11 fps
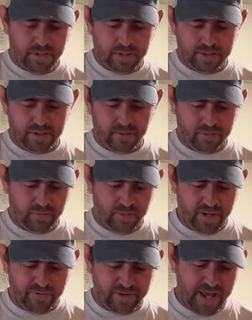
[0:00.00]
So
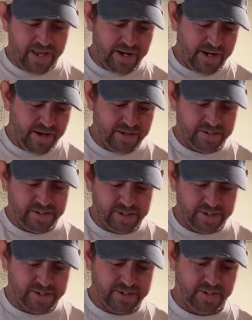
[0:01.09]
what I've got here is
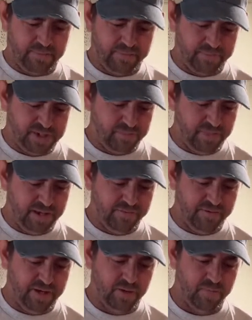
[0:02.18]
just some
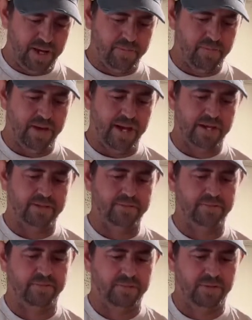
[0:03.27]
Smithfield baby back
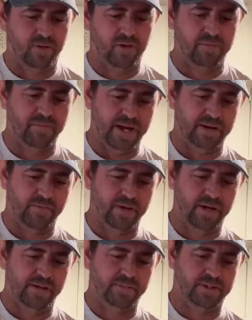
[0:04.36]
loin back
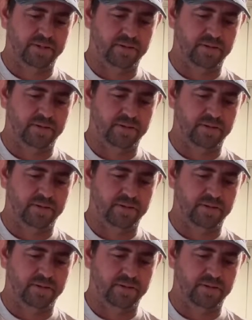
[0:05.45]
ribs.